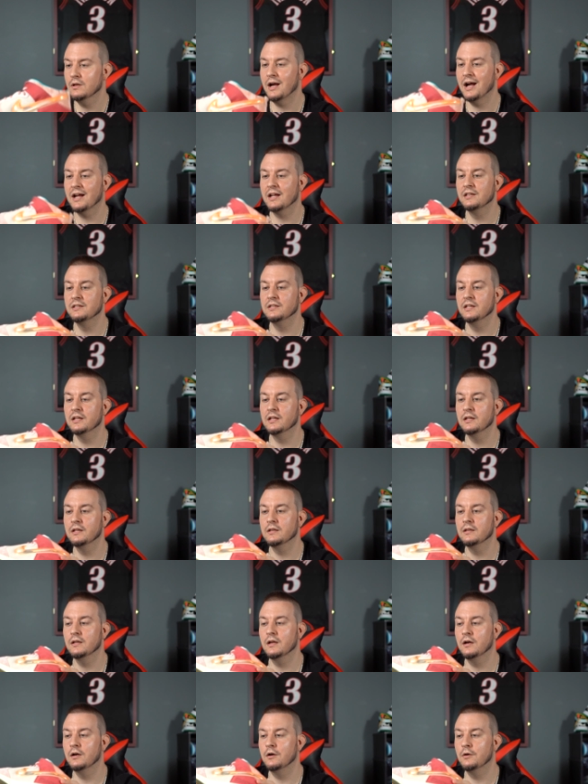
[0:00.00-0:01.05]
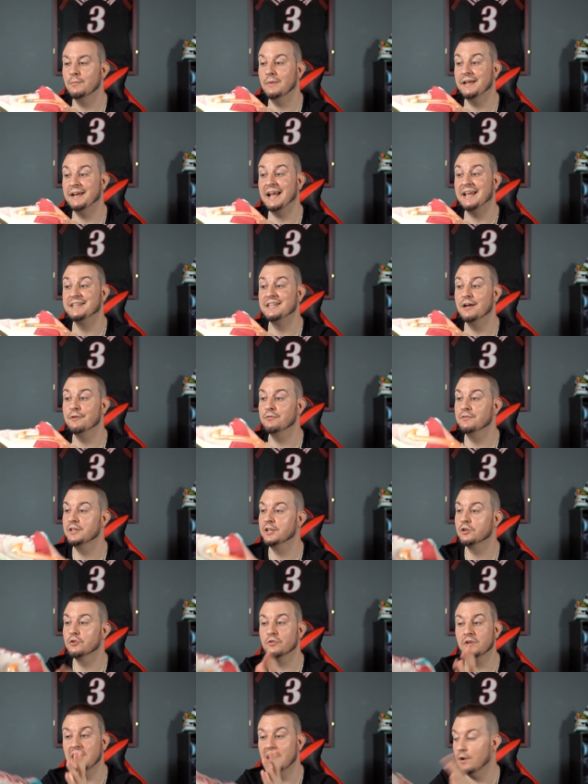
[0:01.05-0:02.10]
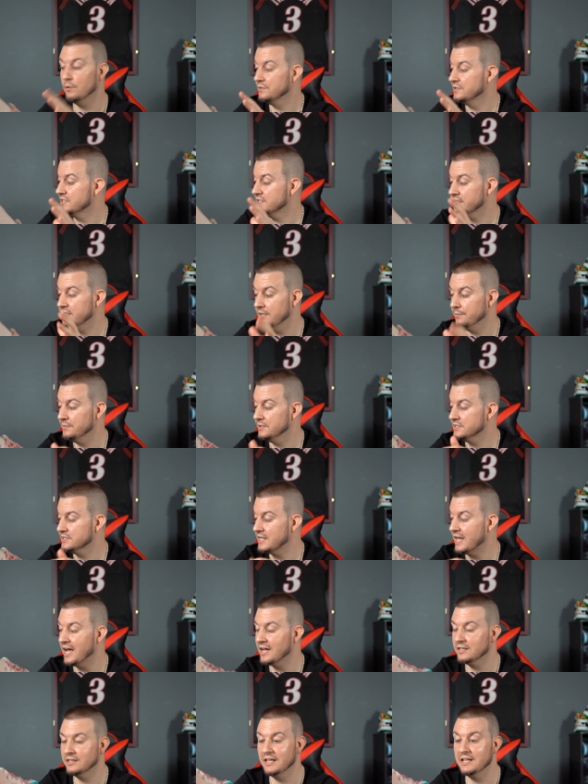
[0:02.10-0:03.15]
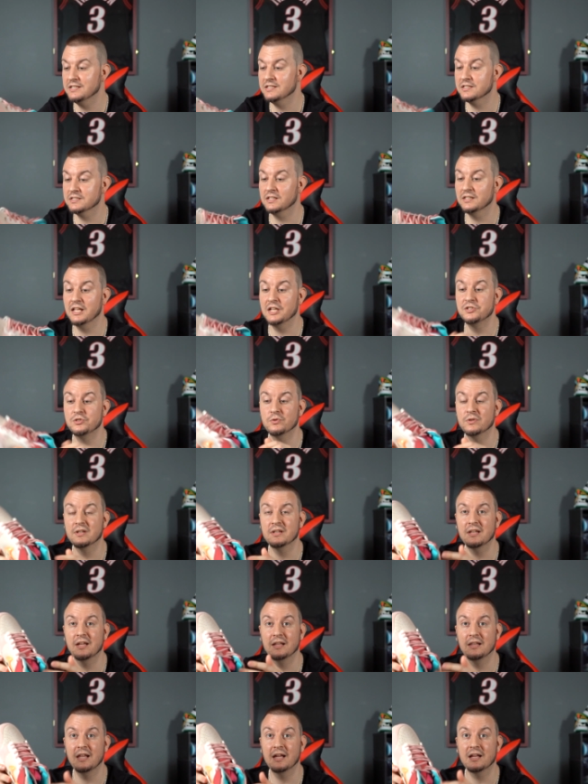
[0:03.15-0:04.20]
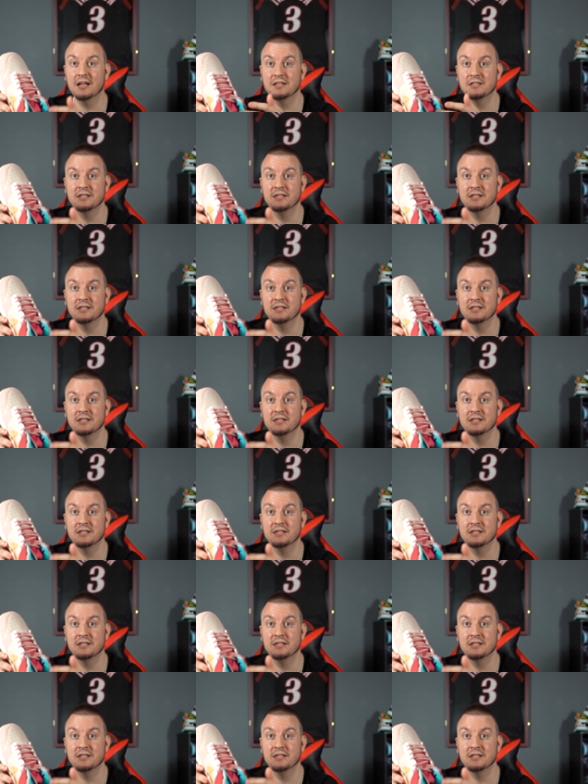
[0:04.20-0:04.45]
I can dig it. Um, and I definitely agree. I would just keep the stock laces unless you can get like a